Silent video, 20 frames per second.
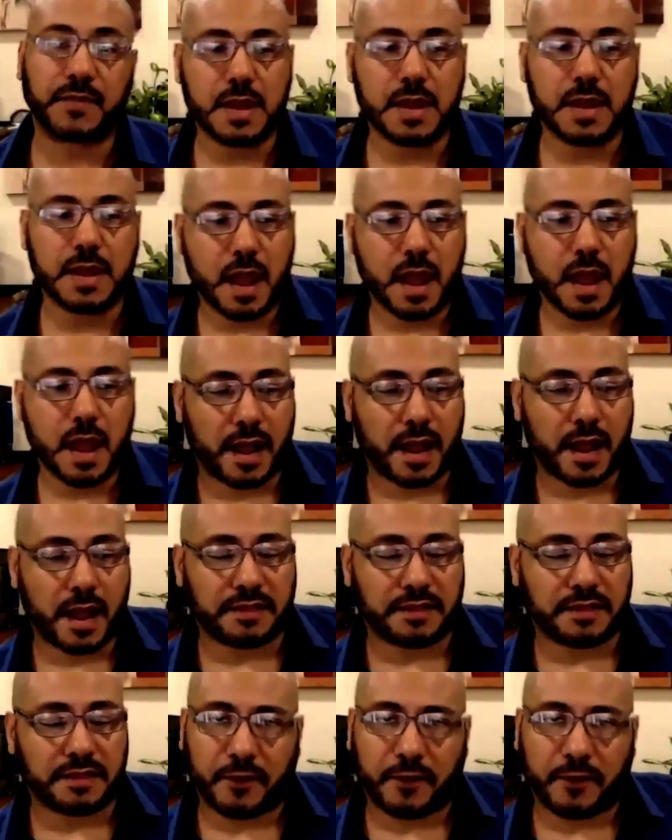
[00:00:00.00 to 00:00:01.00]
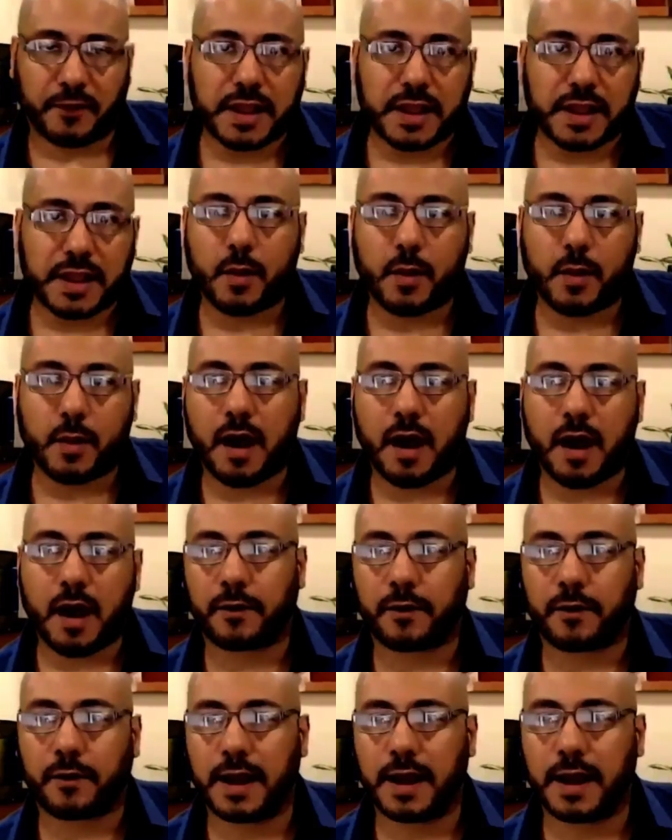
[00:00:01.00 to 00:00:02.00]
And the first thing I would offer
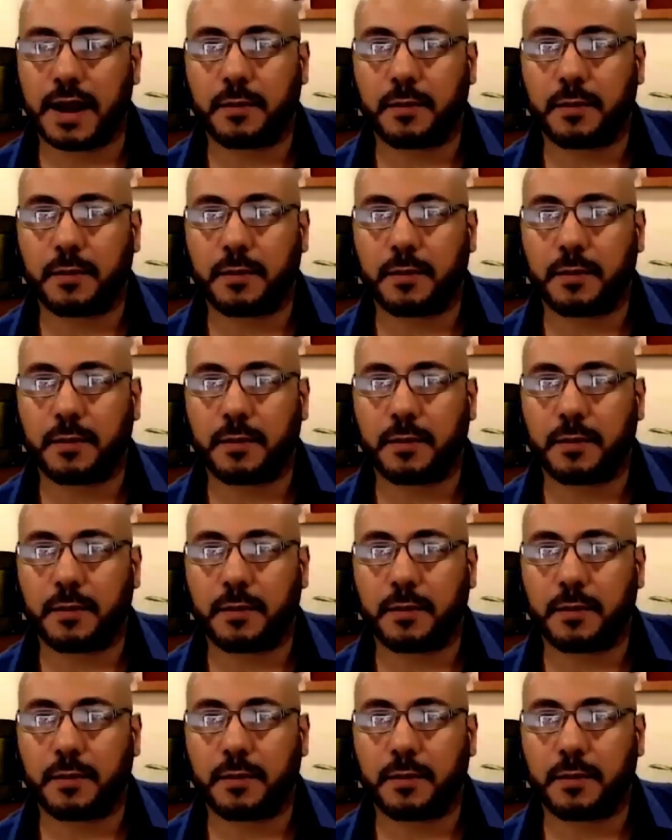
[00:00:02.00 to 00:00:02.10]
up,